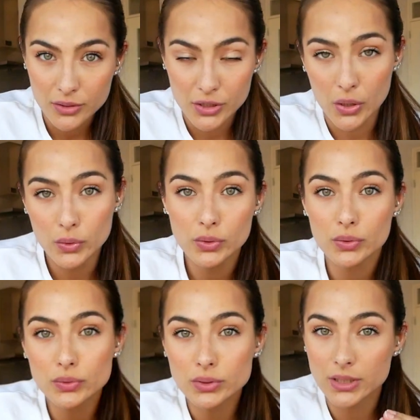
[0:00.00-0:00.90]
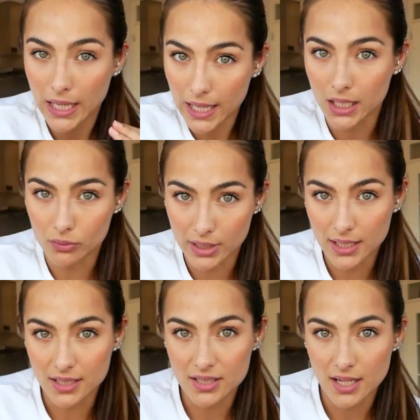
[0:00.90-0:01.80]
total calorie
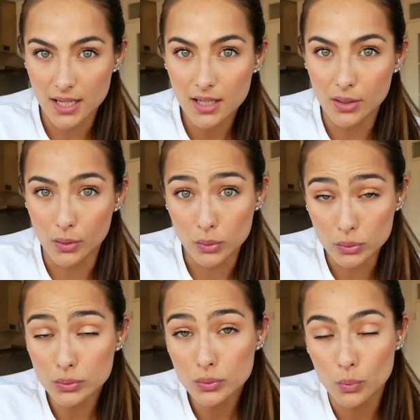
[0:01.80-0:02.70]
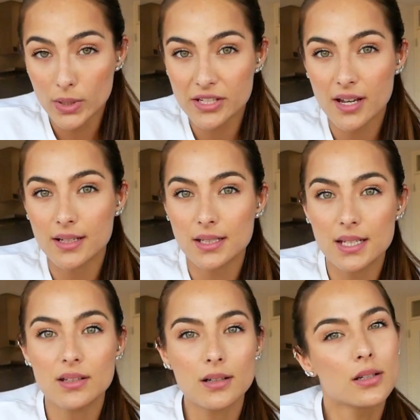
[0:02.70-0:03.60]
intake goal, which I
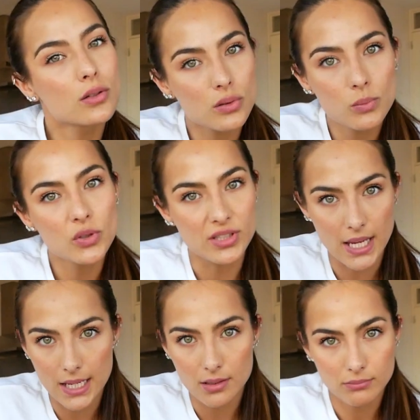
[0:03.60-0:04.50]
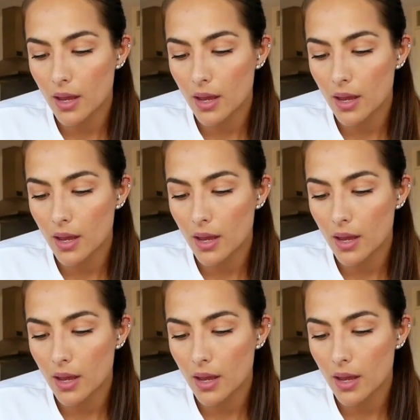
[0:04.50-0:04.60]
need on a normal day.